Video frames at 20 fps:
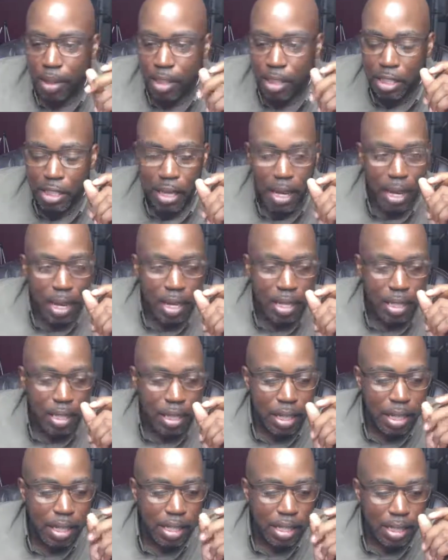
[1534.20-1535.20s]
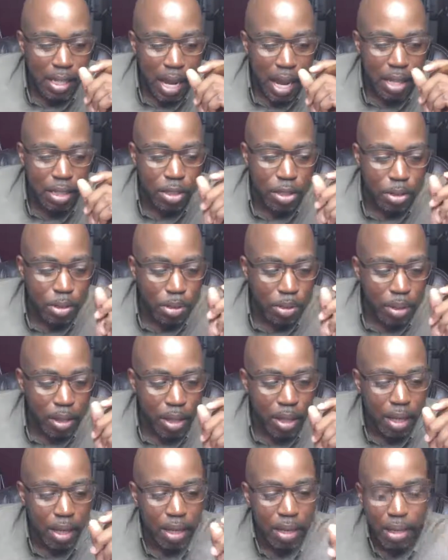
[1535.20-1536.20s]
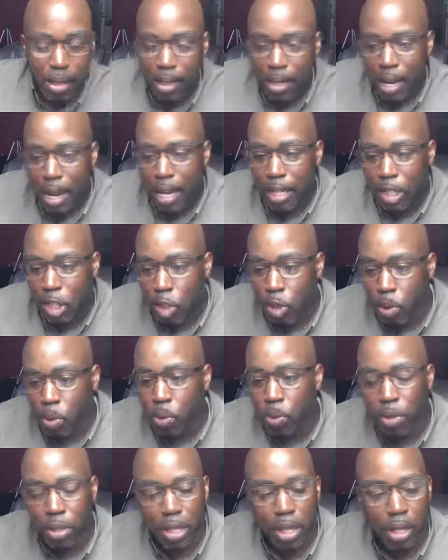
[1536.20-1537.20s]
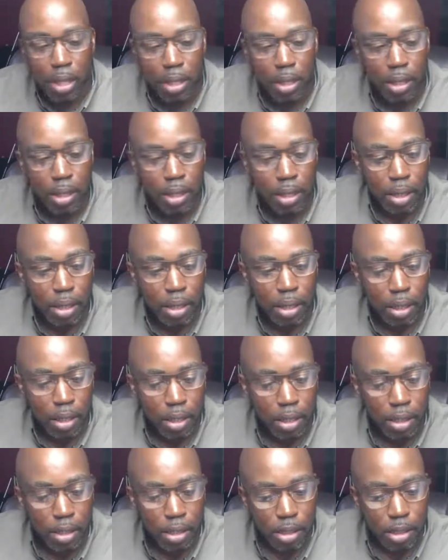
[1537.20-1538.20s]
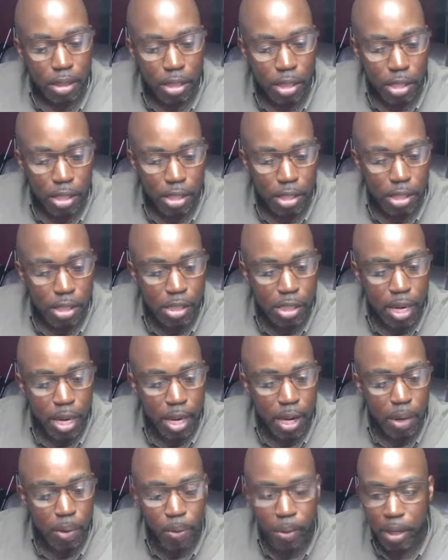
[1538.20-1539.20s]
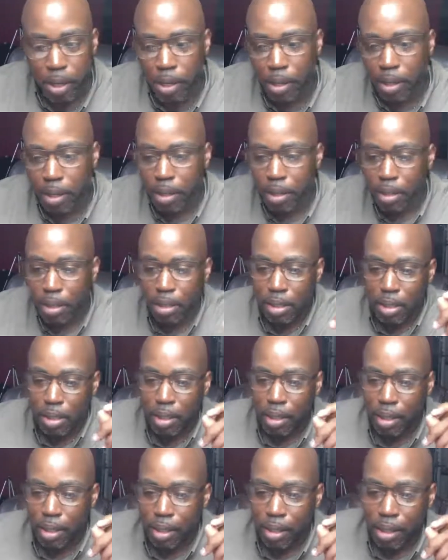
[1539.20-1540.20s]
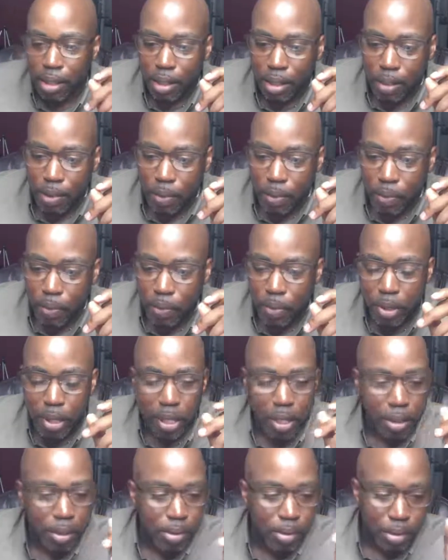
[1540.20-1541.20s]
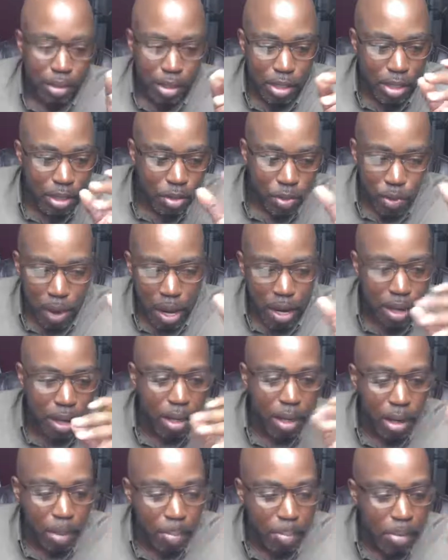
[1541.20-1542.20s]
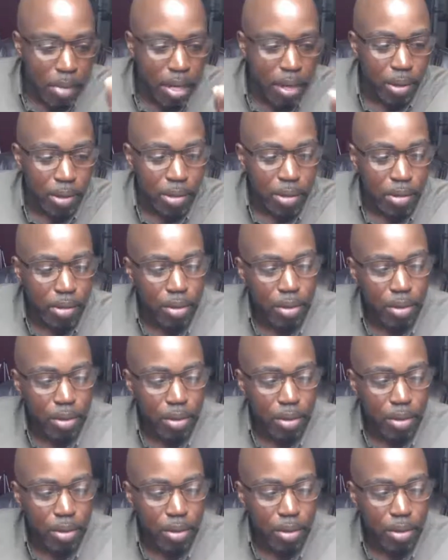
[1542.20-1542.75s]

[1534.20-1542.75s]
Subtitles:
Jazz says not too thick and not too thin. She's just down with right a middle.